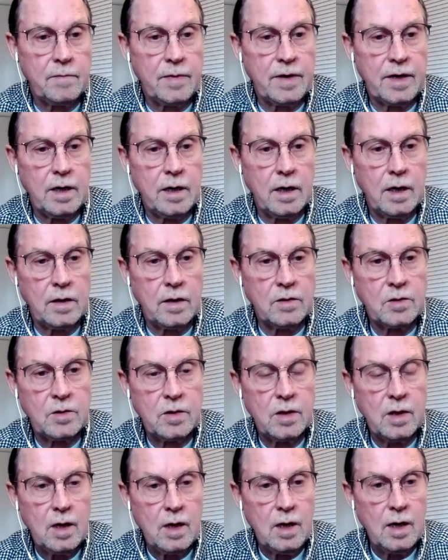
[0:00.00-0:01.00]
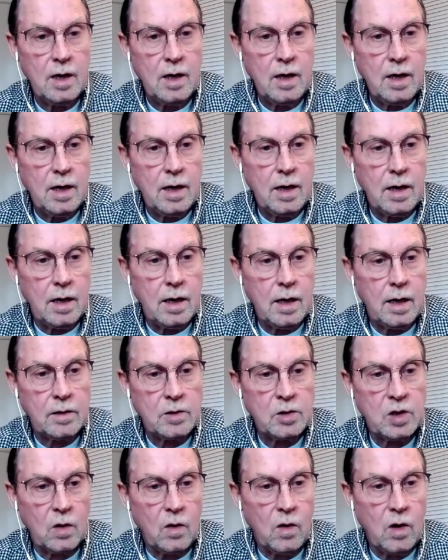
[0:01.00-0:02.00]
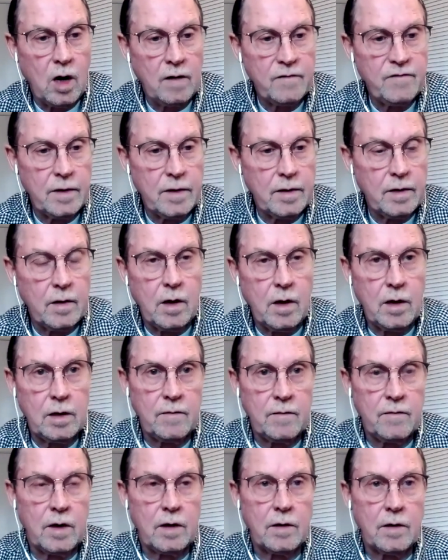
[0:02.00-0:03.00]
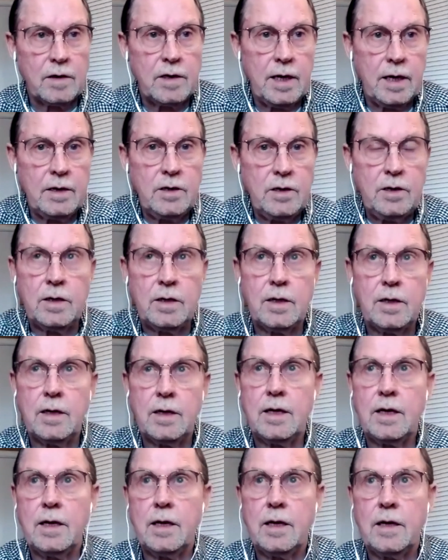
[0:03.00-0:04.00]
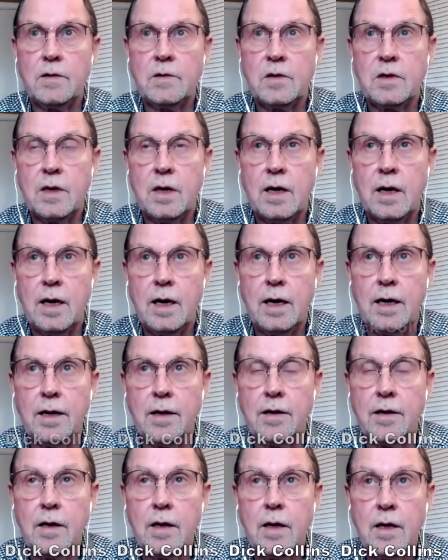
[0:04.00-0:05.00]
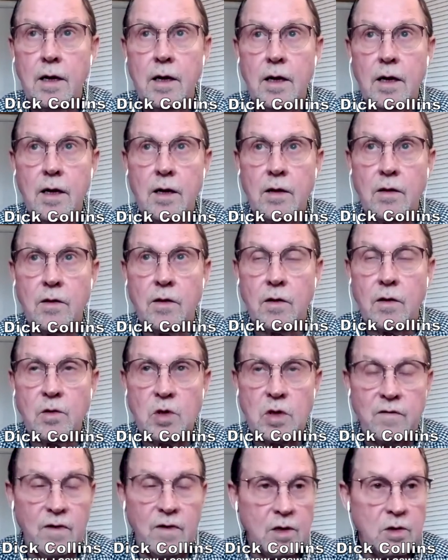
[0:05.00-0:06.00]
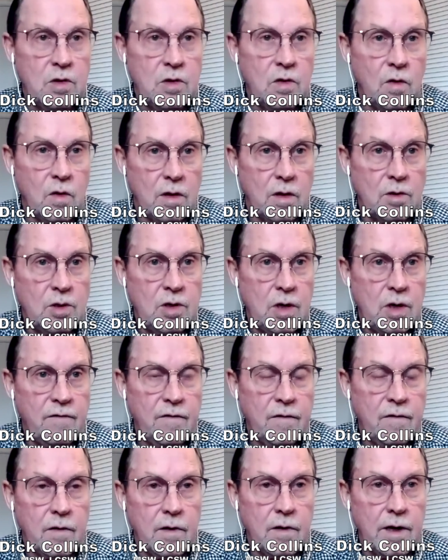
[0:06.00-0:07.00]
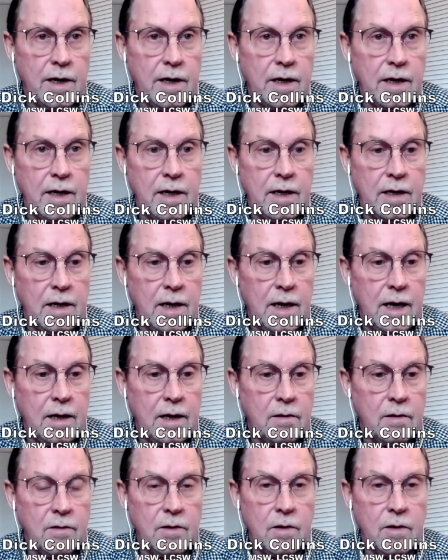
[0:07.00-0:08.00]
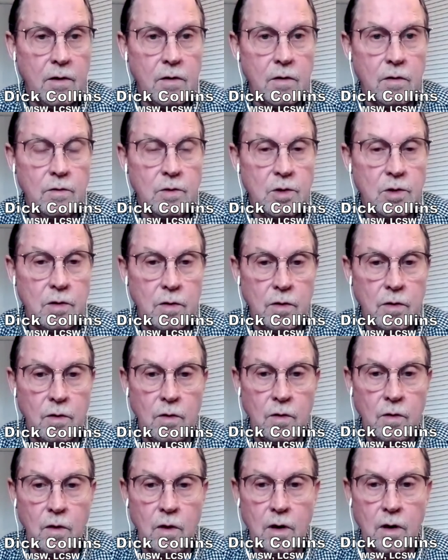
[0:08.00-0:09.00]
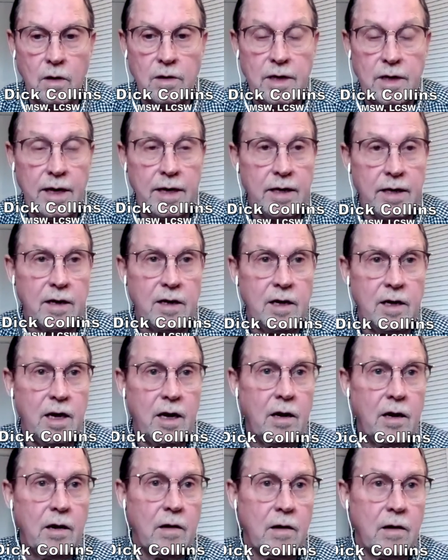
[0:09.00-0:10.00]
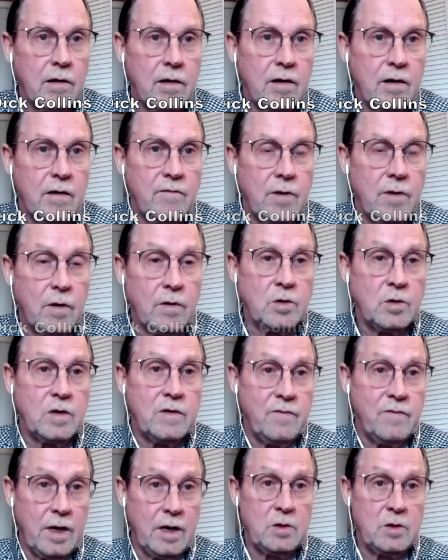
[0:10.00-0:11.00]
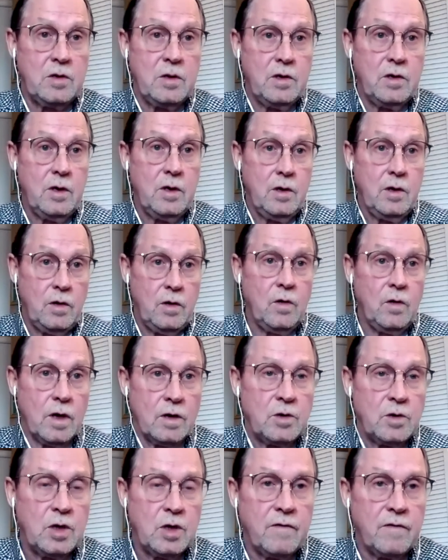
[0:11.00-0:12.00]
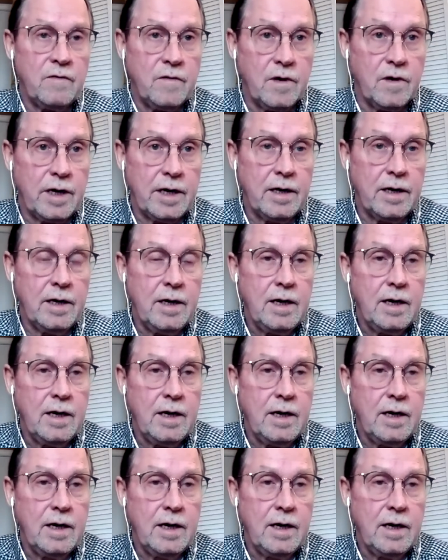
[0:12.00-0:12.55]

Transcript: Because so often all of our attention is on those of us who are suffering and not those who are taking care of those of us who are suffering.